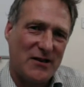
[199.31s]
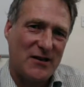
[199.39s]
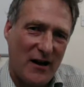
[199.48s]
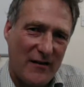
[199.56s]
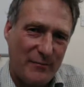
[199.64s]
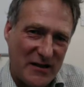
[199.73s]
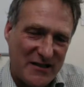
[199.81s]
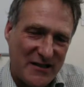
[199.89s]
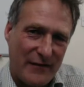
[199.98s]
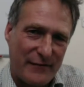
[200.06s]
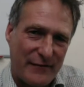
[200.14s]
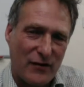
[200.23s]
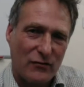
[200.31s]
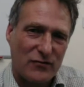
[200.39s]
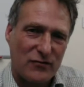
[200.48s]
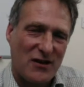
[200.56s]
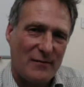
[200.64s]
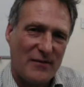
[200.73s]
I've been saying for a long
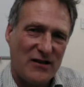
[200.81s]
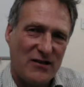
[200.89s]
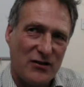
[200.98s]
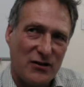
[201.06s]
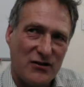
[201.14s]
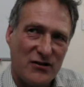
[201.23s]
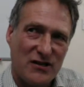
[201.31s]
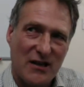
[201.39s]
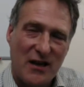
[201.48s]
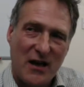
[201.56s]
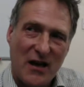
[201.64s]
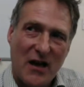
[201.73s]
time is that